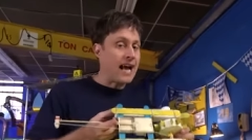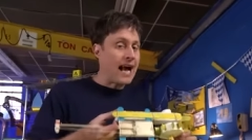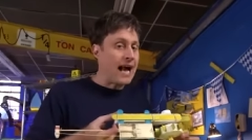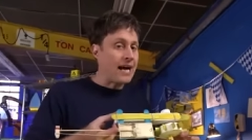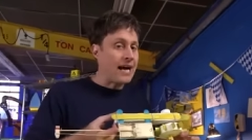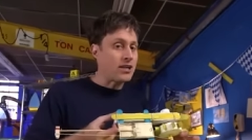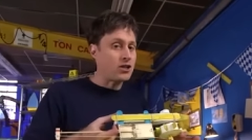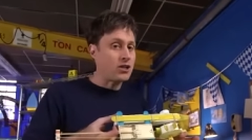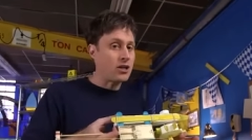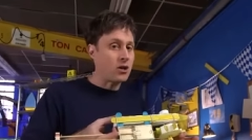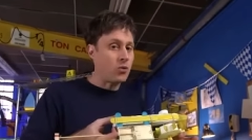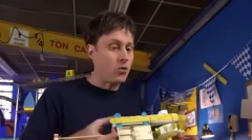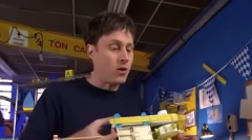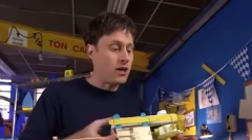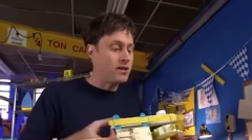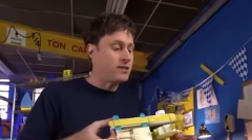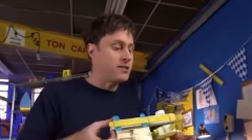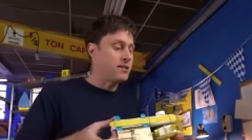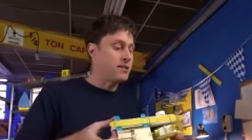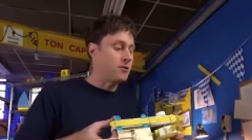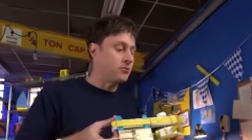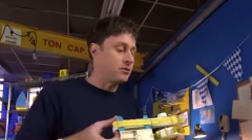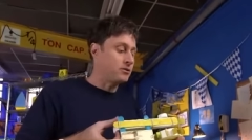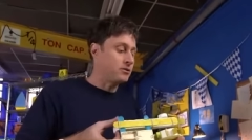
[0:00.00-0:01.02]
actually quite
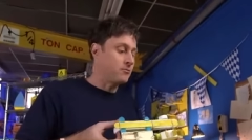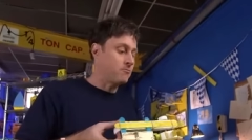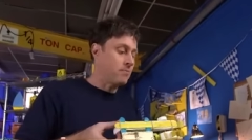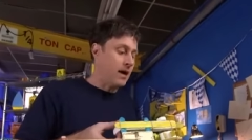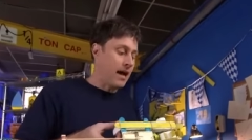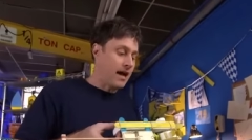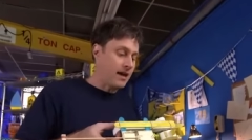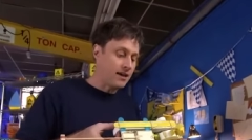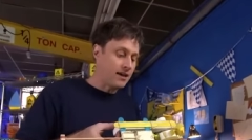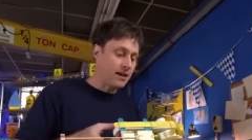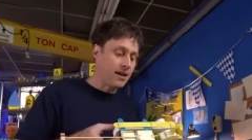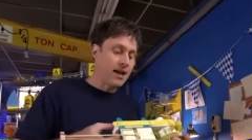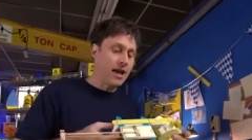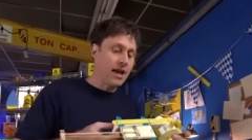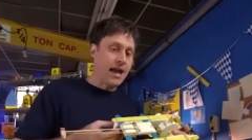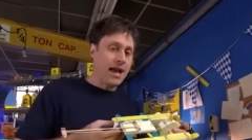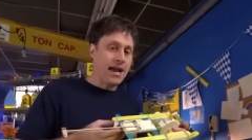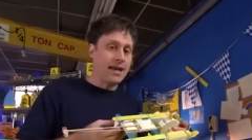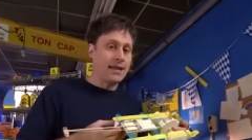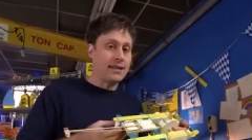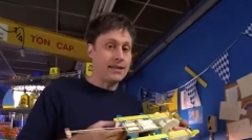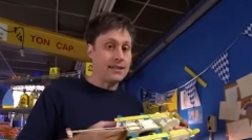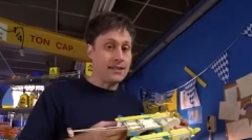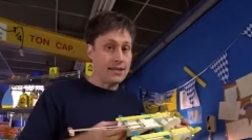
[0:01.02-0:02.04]
simple to make,
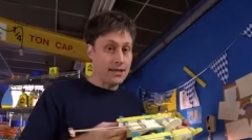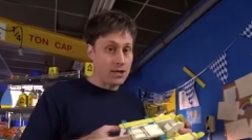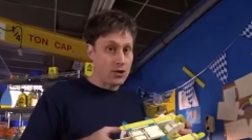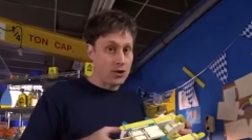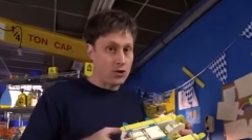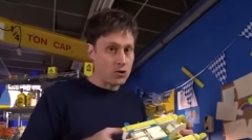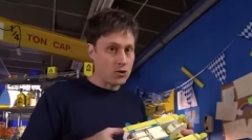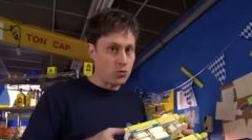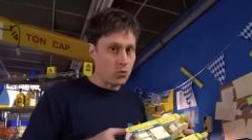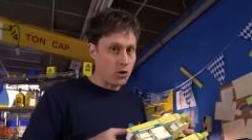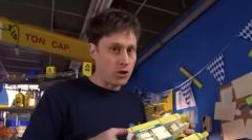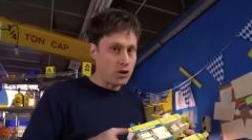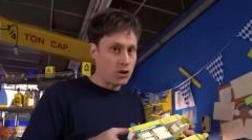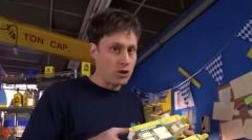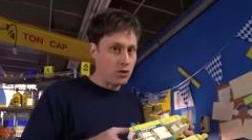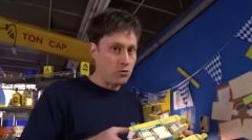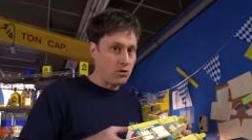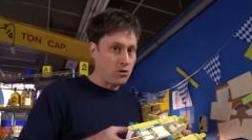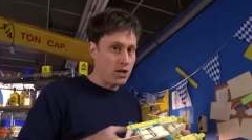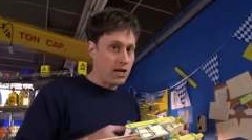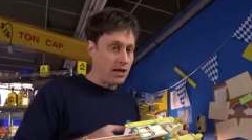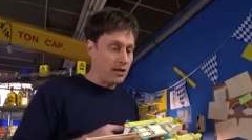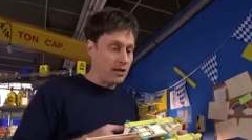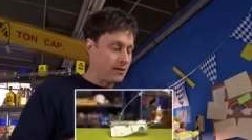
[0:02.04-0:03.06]
and here's what you
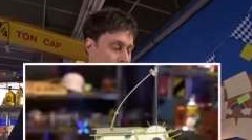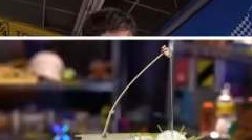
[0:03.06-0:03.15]
need.